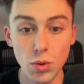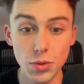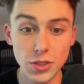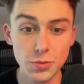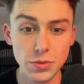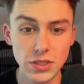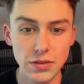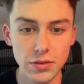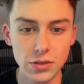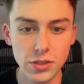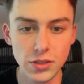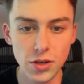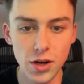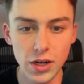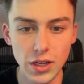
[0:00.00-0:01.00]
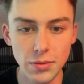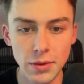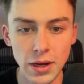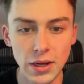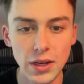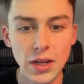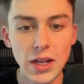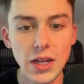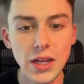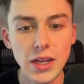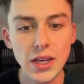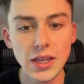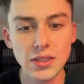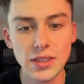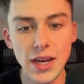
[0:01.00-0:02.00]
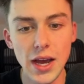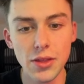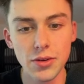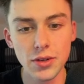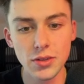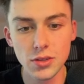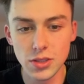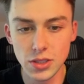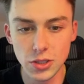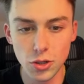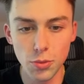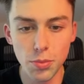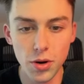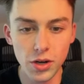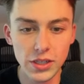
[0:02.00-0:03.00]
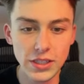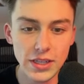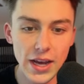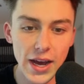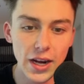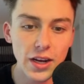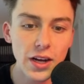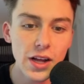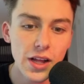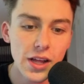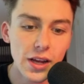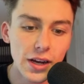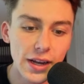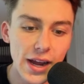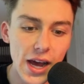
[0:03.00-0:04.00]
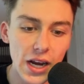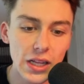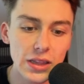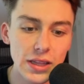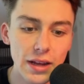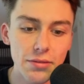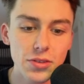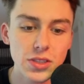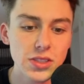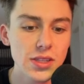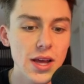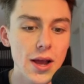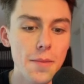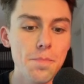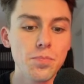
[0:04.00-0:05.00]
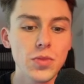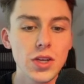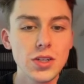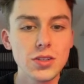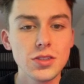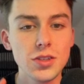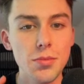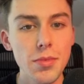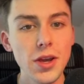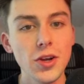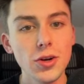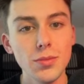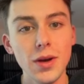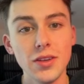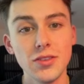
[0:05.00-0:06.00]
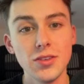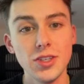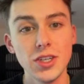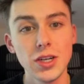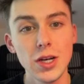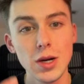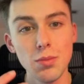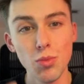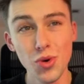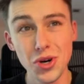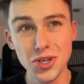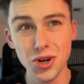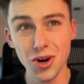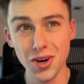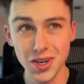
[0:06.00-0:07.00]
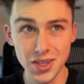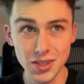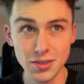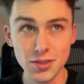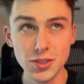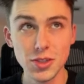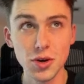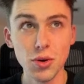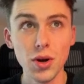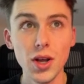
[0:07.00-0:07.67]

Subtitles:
specifically talking about is gathering the zero party data and how to leverage that to make your messaging more targeted. So